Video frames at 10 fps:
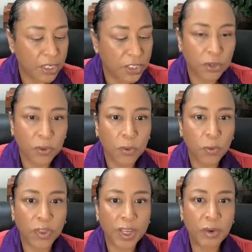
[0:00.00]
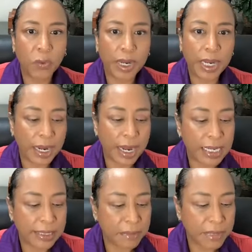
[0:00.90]
So then we
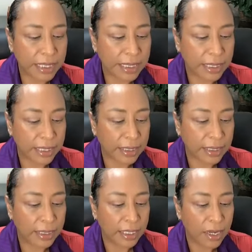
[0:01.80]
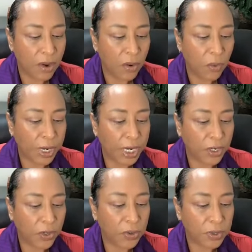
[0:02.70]
as mystics, we
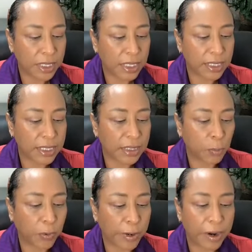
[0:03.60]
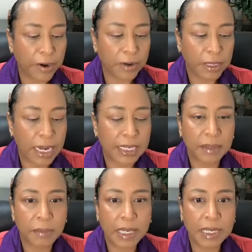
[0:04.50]
use this prayer as
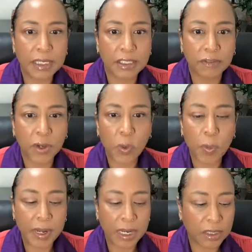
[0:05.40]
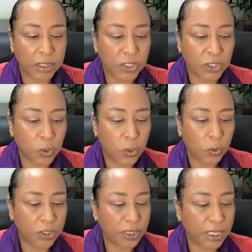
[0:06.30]
a means of opening the
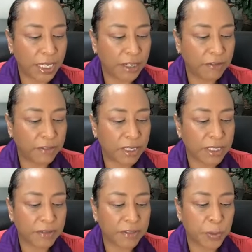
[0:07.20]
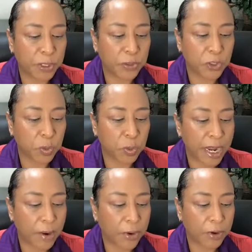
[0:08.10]
soul to the influx of spiritual
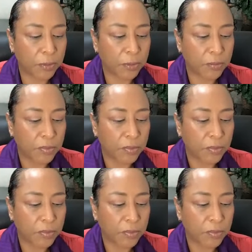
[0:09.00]
power.